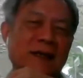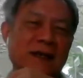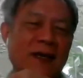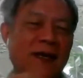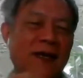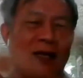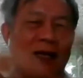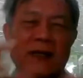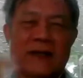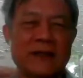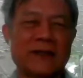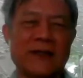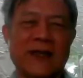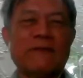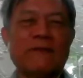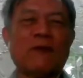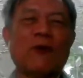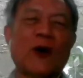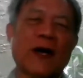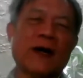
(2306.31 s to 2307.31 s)
and
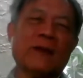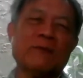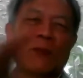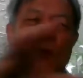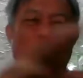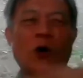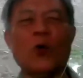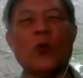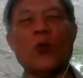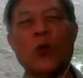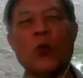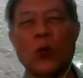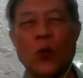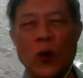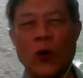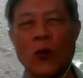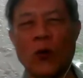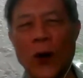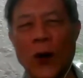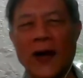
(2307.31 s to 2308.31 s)
therefore I'm more
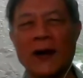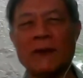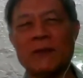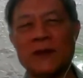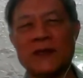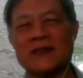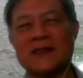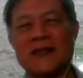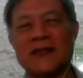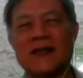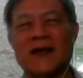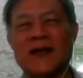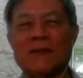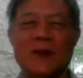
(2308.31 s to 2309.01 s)
a Y person now.